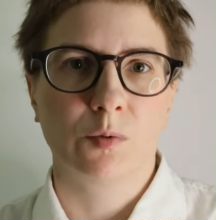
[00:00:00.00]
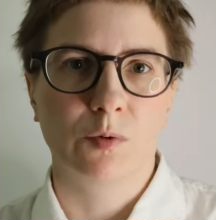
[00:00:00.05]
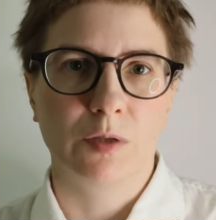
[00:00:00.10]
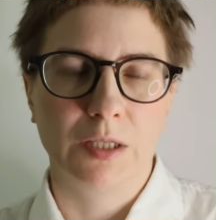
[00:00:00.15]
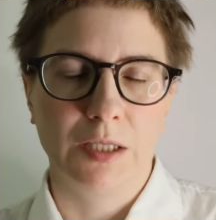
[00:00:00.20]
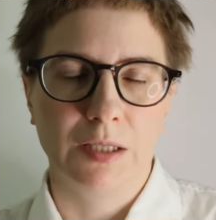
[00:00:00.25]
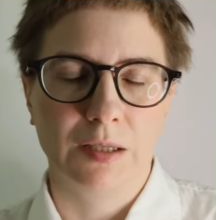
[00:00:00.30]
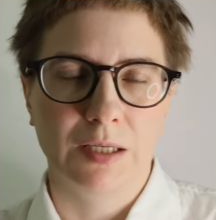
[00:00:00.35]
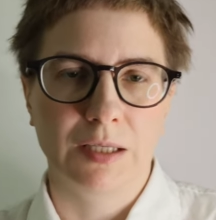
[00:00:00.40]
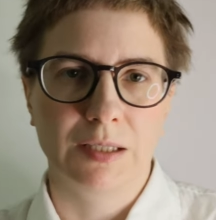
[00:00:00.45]

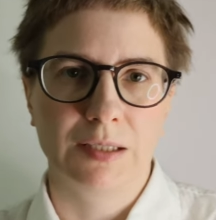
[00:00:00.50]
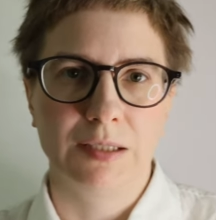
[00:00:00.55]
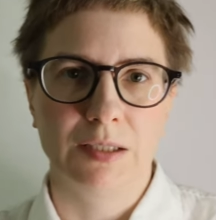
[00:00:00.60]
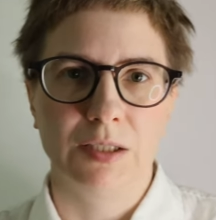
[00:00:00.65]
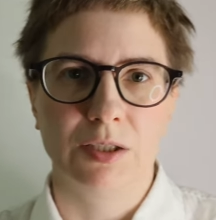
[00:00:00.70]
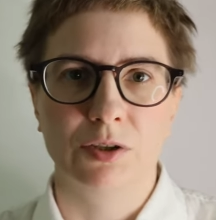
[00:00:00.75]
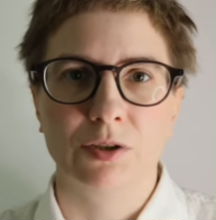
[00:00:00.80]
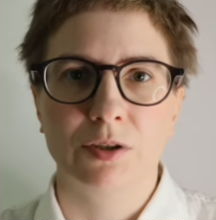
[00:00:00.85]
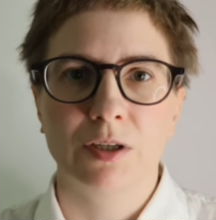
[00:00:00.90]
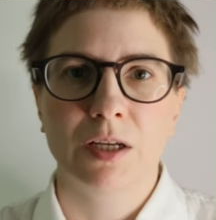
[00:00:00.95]
within that
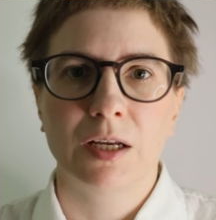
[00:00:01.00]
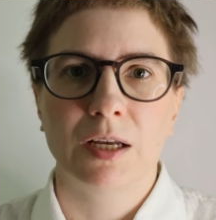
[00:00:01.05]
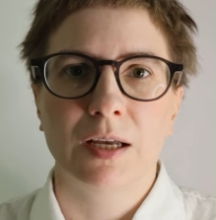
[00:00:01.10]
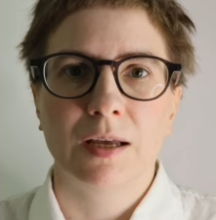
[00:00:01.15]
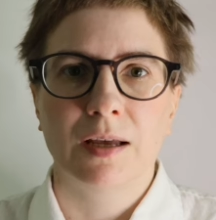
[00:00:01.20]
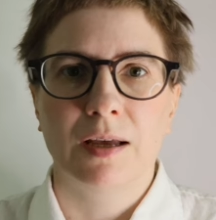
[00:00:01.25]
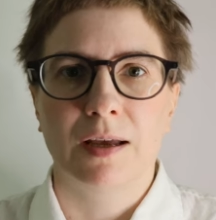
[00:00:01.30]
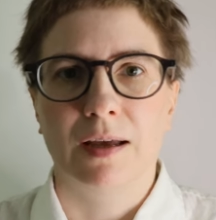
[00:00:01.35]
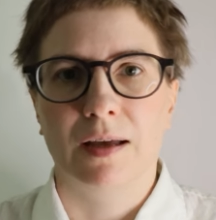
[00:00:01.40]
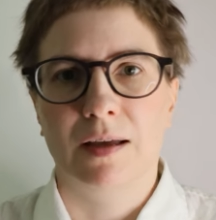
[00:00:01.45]
year.
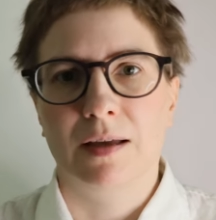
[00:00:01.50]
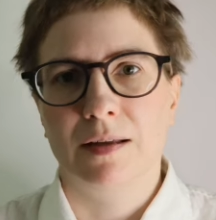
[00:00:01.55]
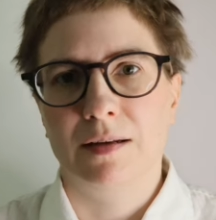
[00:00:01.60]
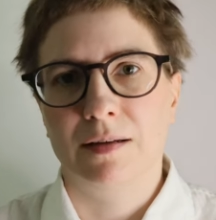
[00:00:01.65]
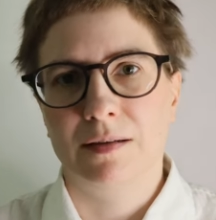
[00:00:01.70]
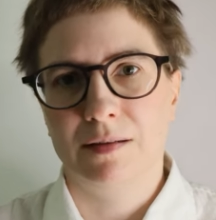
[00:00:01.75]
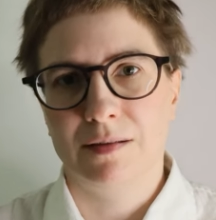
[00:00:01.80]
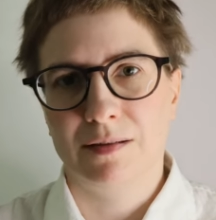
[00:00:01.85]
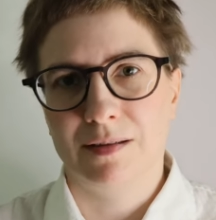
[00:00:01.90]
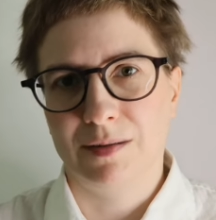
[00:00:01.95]

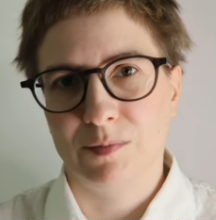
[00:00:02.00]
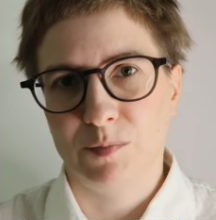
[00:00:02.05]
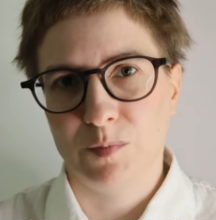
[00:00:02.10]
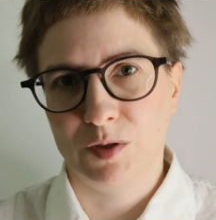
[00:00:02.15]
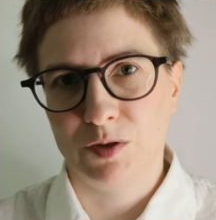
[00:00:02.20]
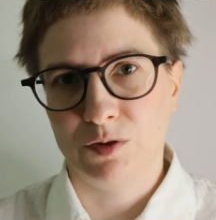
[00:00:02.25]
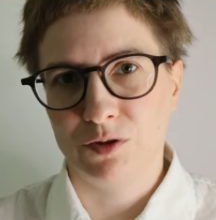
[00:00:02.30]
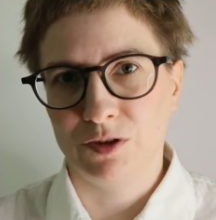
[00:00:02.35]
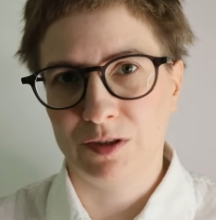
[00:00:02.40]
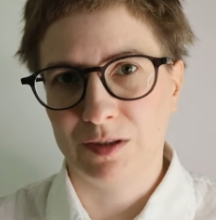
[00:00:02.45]
And
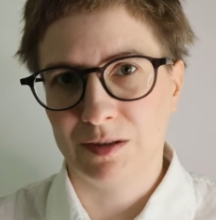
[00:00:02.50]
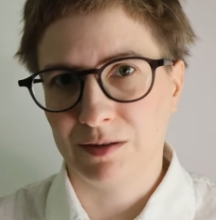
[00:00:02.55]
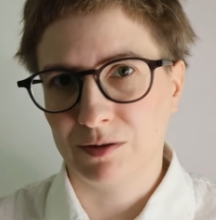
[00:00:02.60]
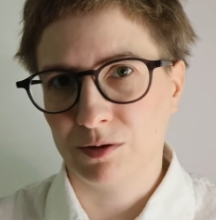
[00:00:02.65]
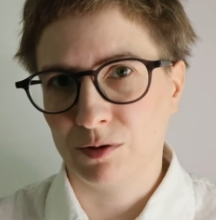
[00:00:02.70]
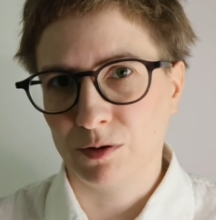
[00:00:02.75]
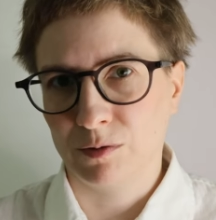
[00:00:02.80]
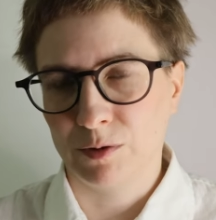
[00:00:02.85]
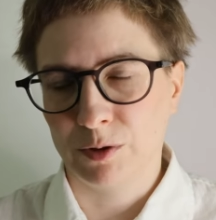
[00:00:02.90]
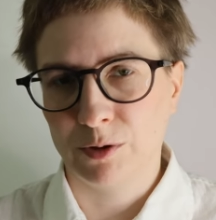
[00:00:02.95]
because it's
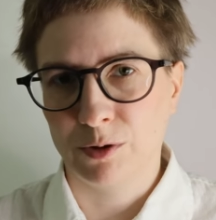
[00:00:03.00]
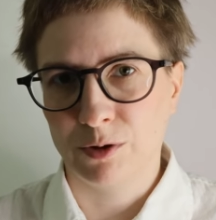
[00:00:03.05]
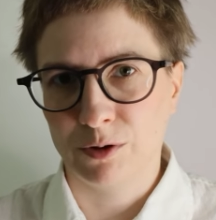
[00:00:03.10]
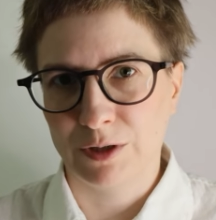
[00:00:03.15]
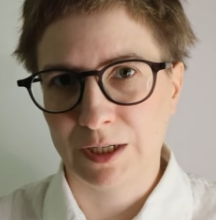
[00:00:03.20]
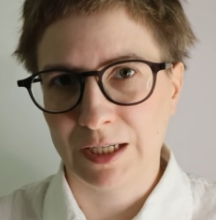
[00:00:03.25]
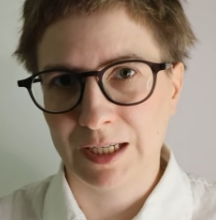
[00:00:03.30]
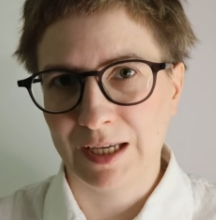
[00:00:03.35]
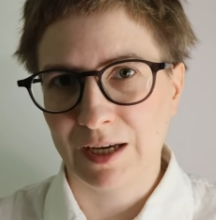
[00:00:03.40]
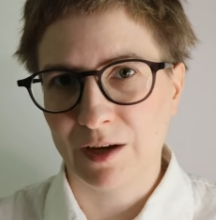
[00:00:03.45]

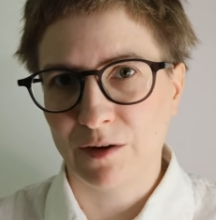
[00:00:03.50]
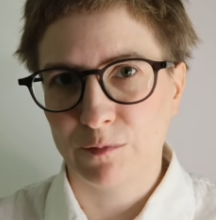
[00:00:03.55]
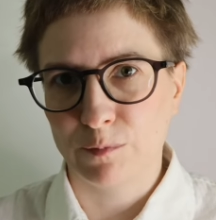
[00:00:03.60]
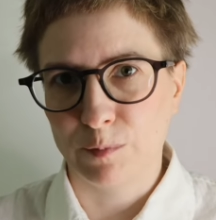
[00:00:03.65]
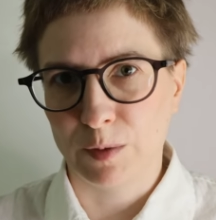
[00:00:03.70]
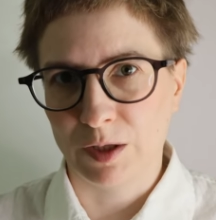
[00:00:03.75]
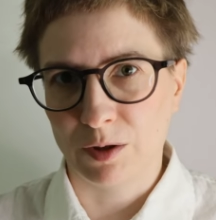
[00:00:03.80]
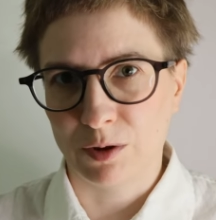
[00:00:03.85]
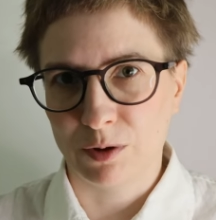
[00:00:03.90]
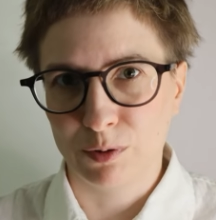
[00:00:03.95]
already
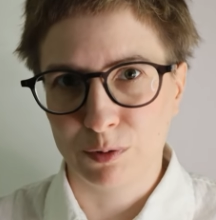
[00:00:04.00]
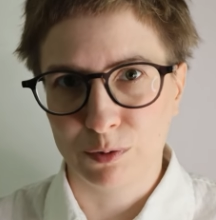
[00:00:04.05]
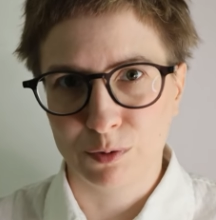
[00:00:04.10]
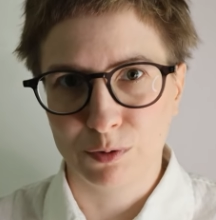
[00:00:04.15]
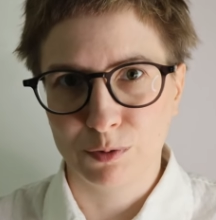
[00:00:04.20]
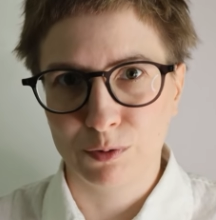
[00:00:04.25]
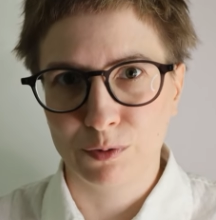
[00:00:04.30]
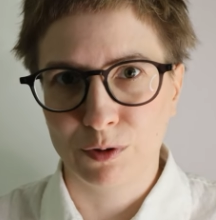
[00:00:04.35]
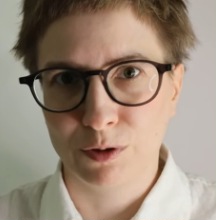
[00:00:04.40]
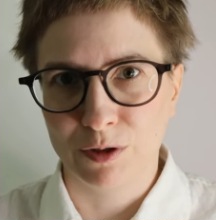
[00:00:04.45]
halfway
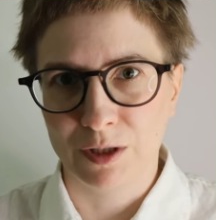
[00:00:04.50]
through